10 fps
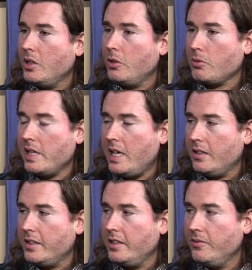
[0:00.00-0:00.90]

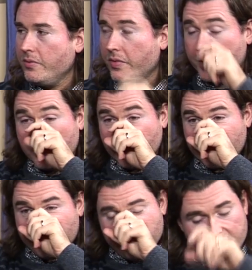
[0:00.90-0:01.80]
reality. We're in
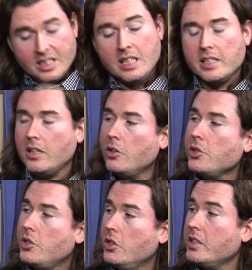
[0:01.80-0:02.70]
the,
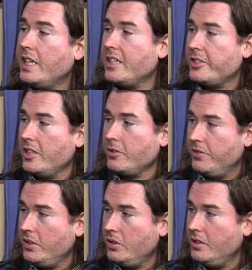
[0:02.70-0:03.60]
you could get a center field.
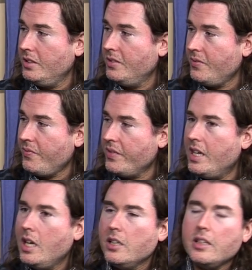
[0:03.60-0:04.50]
We're dreamers.
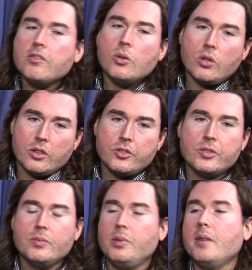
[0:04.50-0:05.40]
Of course.
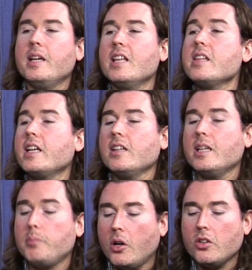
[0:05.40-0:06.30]
But I mean,
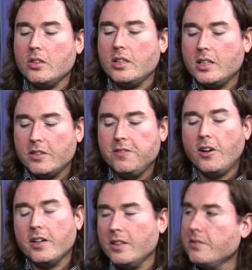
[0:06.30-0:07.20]
and part of the
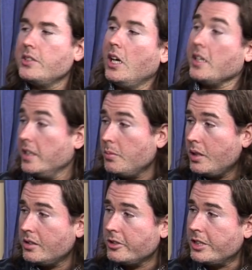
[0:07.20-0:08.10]
fun of talking
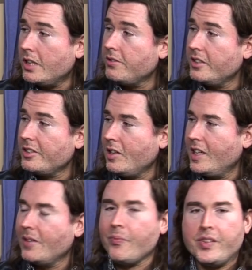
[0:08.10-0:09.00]
about this stuff is like. Yep.